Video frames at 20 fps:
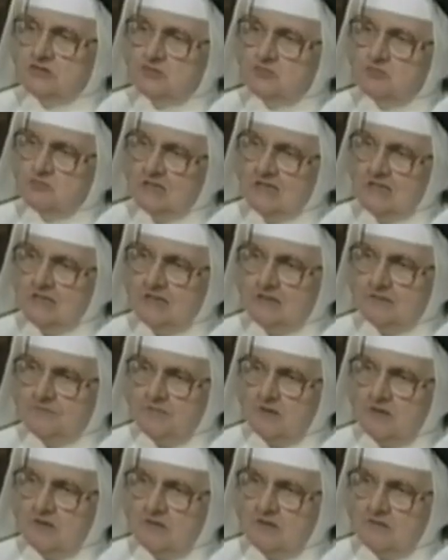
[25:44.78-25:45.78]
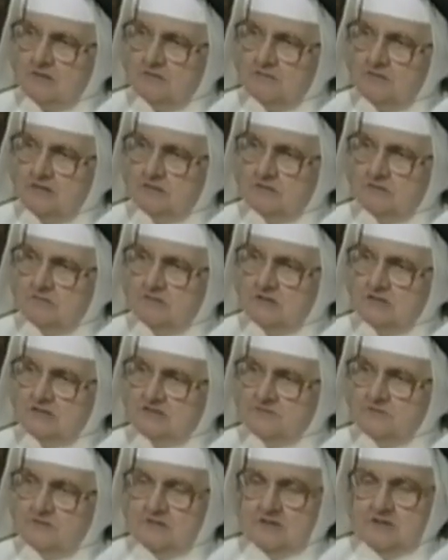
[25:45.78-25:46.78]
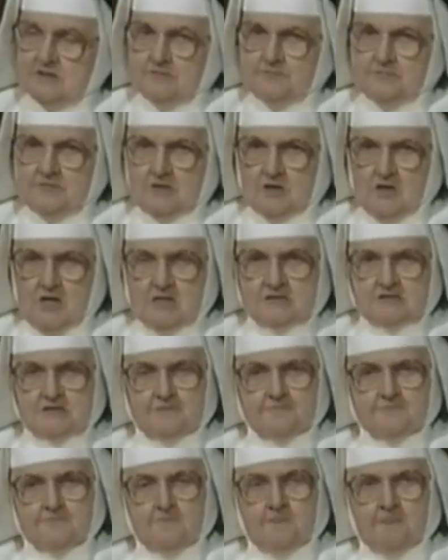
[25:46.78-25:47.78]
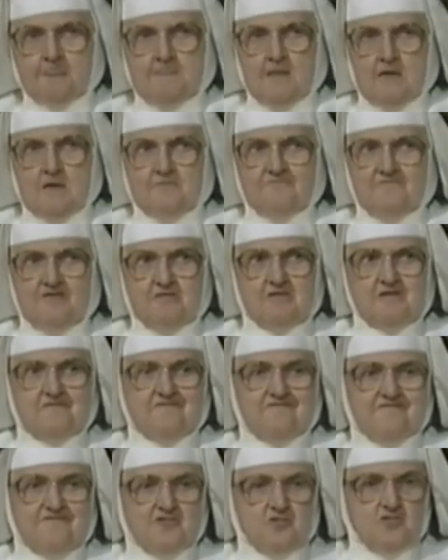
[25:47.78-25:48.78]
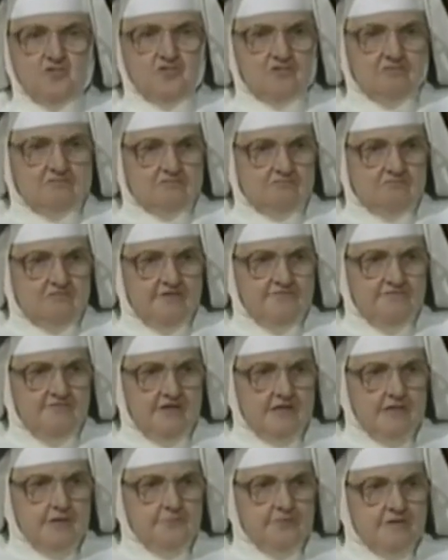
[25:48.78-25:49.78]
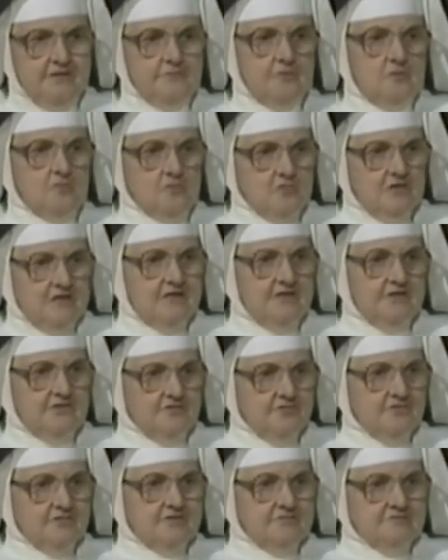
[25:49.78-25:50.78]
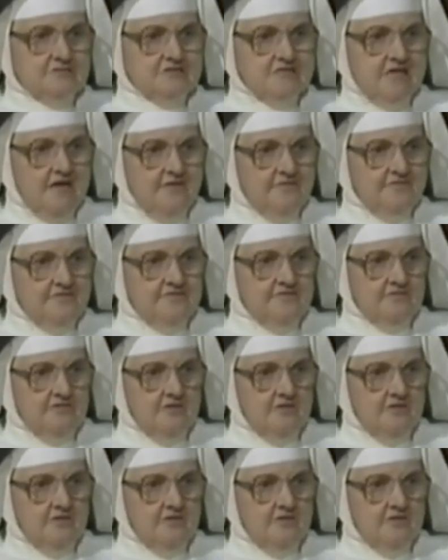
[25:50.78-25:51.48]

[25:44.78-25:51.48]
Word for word: really a, a great grace, Maria, because very few, if any people, really know themselves.